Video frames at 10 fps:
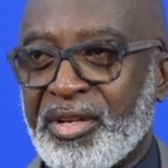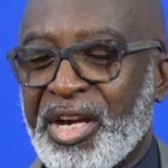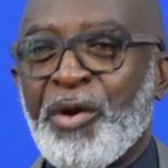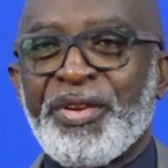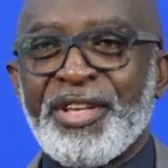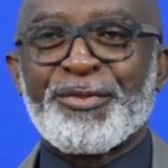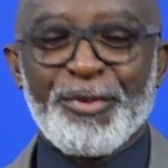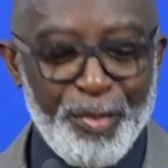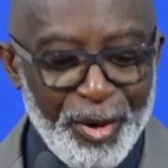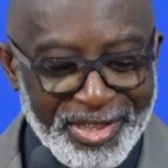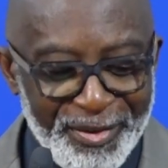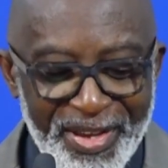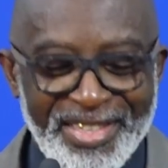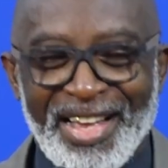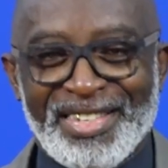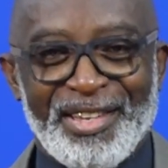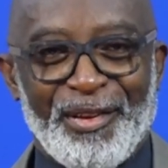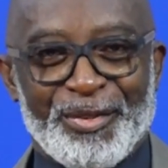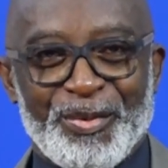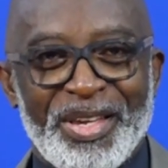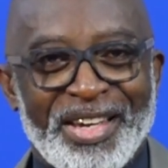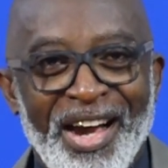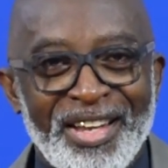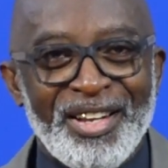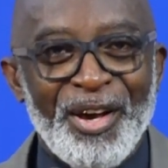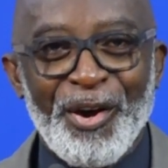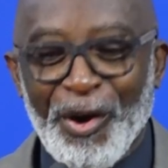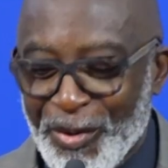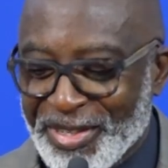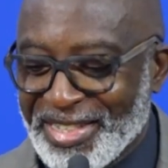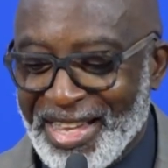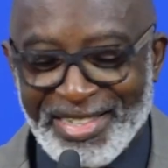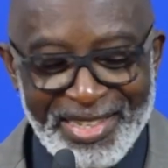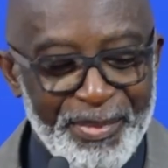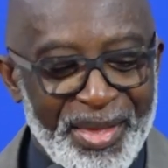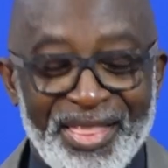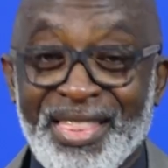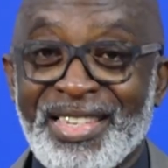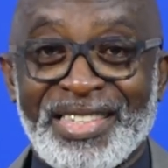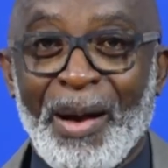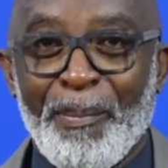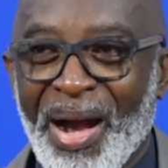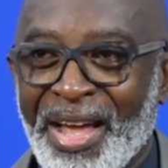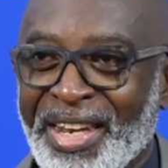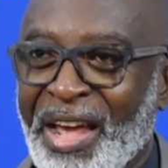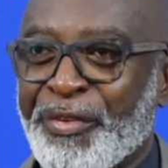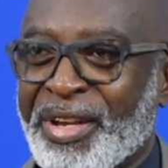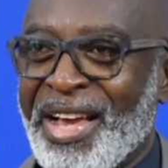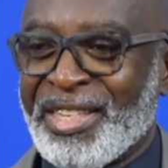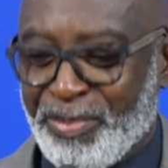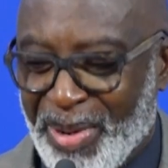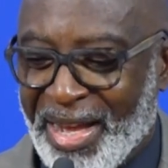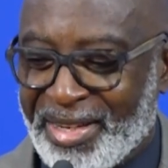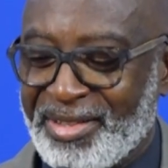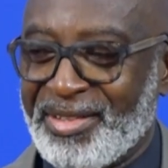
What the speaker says: And we need to motivate ourselves. We can't always just accept that things are bad and Africa is bad.